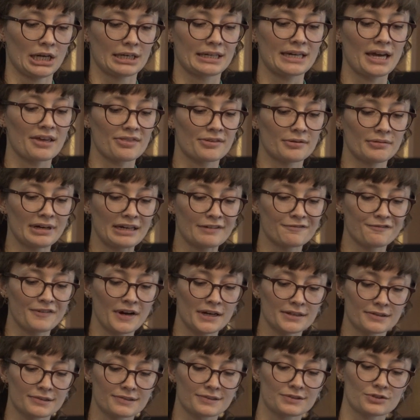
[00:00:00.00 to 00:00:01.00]
Gathering
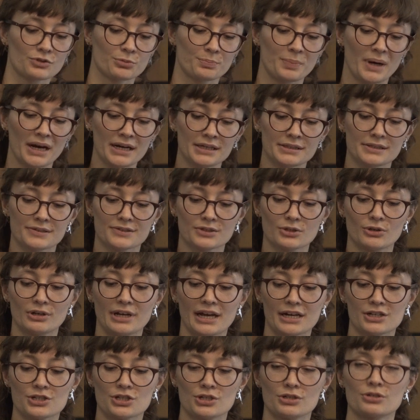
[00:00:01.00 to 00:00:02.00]
funds to buy this
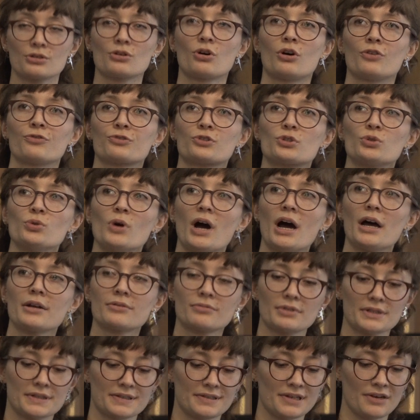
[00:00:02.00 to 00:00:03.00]
collection of
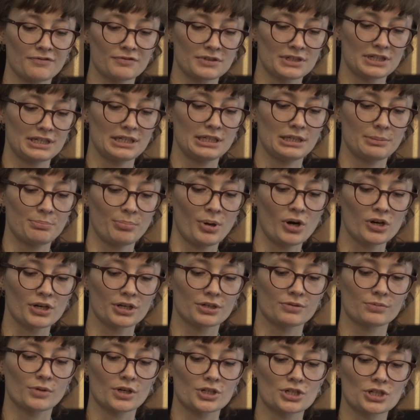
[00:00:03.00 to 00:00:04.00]
270
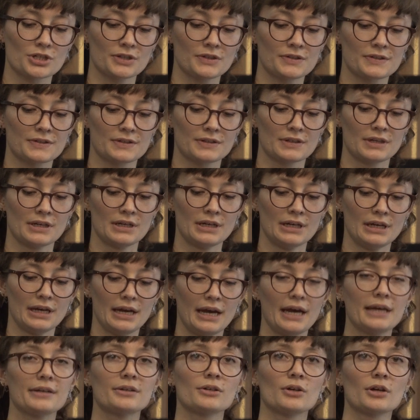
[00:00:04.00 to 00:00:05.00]
pocket watches
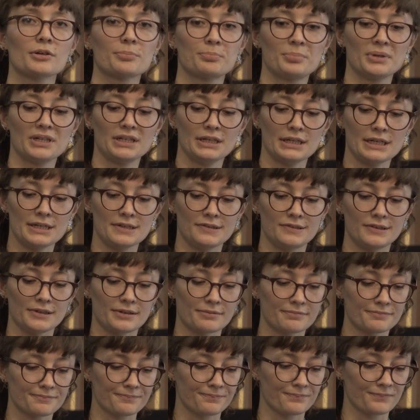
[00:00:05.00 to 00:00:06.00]
had not been
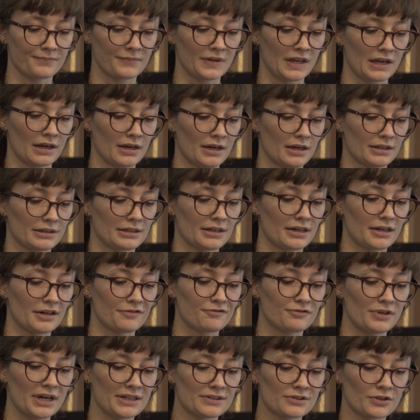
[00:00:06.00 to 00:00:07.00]
easy. The
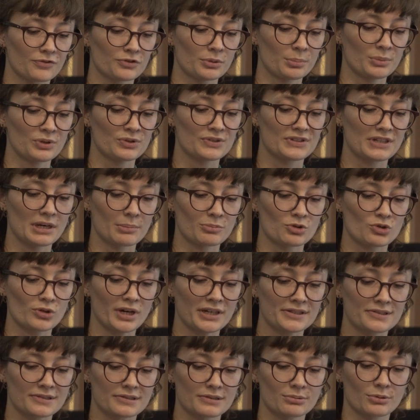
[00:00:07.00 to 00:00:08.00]
Friends of the Museum
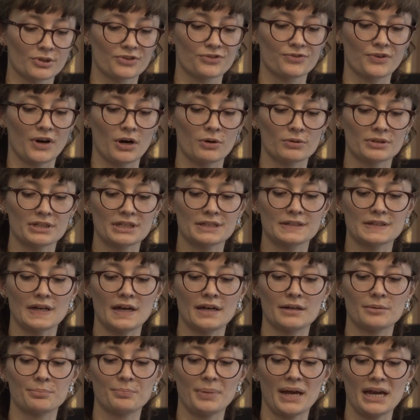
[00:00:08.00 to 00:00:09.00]
Trust was founded
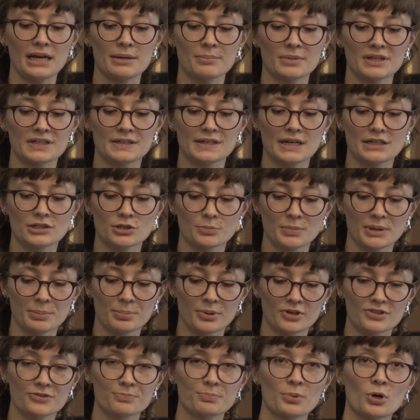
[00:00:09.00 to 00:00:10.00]
and payment had to be
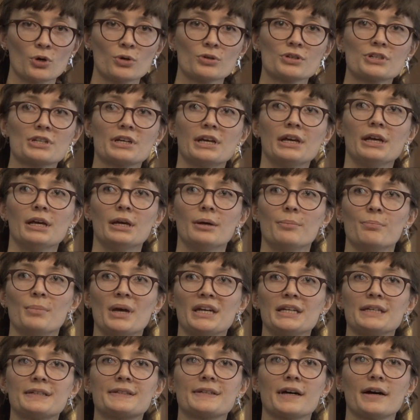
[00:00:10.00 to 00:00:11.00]
postponed
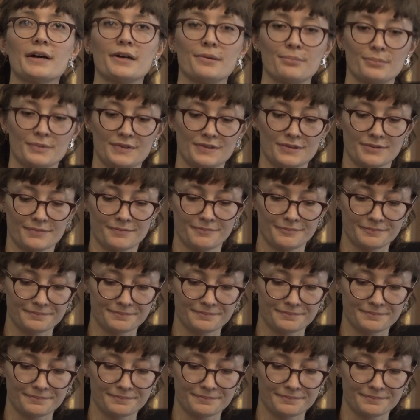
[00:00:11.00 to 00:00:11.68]
many times.